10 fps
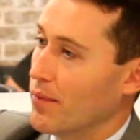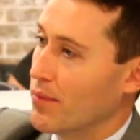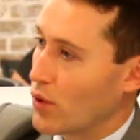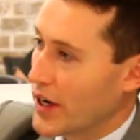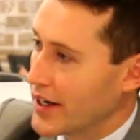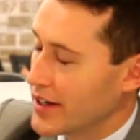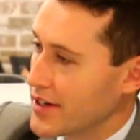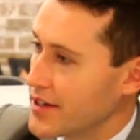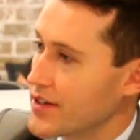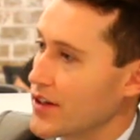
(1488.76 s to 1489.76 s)

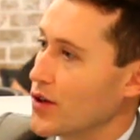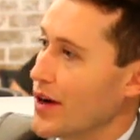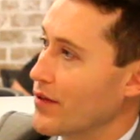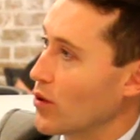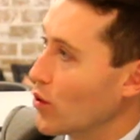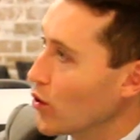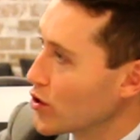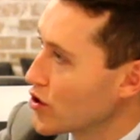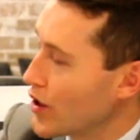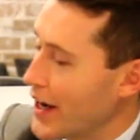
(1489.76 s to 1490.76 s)
breeders, and you have the
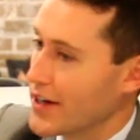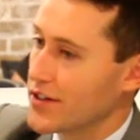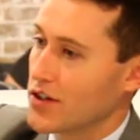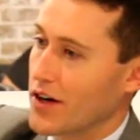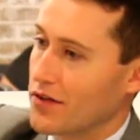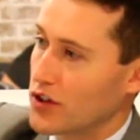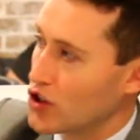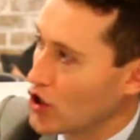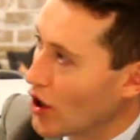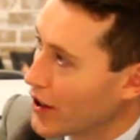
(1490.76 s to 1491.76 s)
horse trainers, and you have the
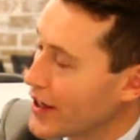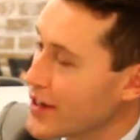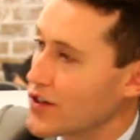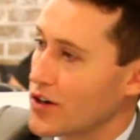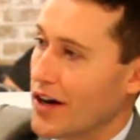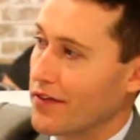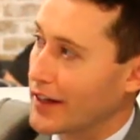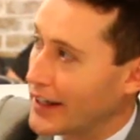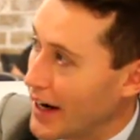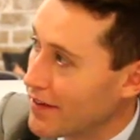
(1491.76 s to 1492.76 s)
jockeys, and you have the
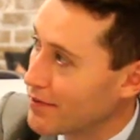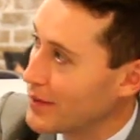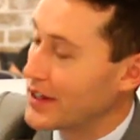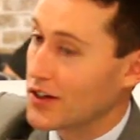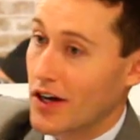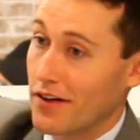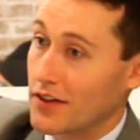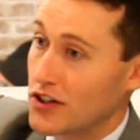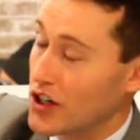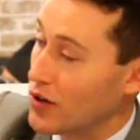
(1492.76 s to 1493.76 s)
government, and you have
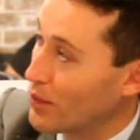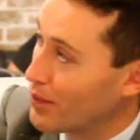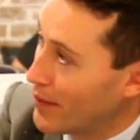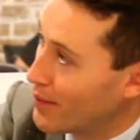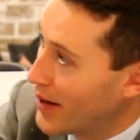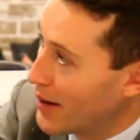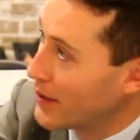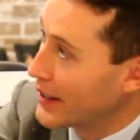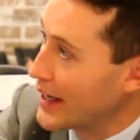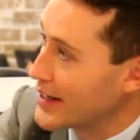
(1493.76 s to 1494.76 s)
the general
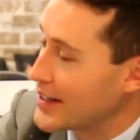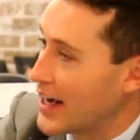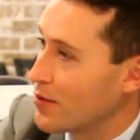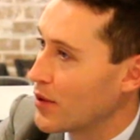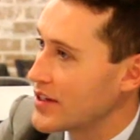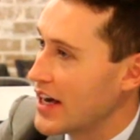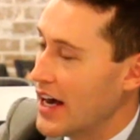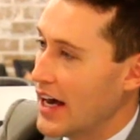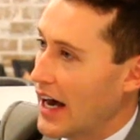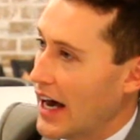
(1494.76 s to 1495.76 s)
public, entertainment-wise.
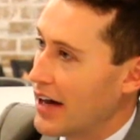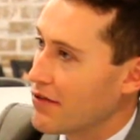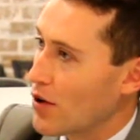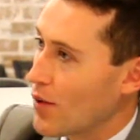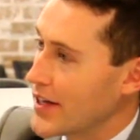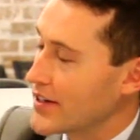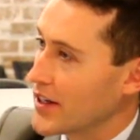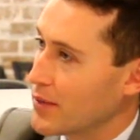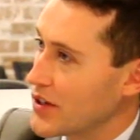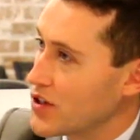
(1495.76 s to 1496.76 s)
And for a
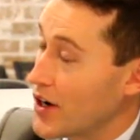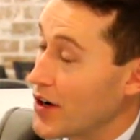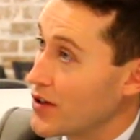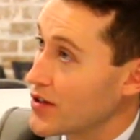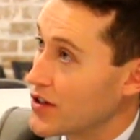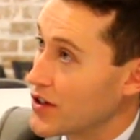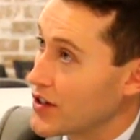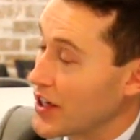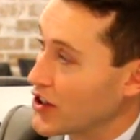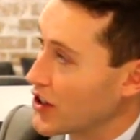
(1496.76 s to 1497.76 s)
racing administrator, it's
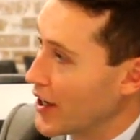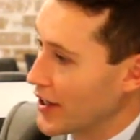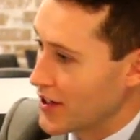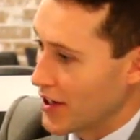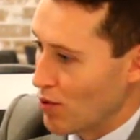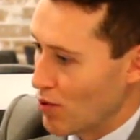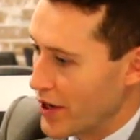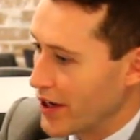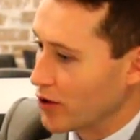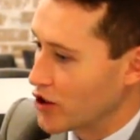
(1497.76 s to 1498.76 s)
just it's a
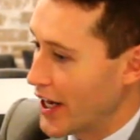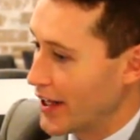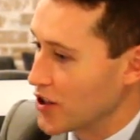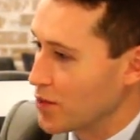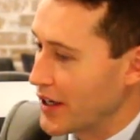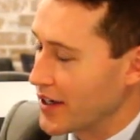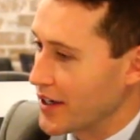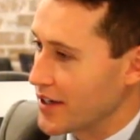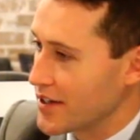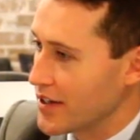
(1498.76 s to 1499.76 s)
real challenge,
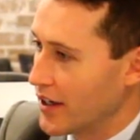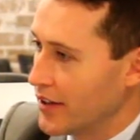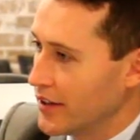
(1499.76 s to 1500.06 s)
because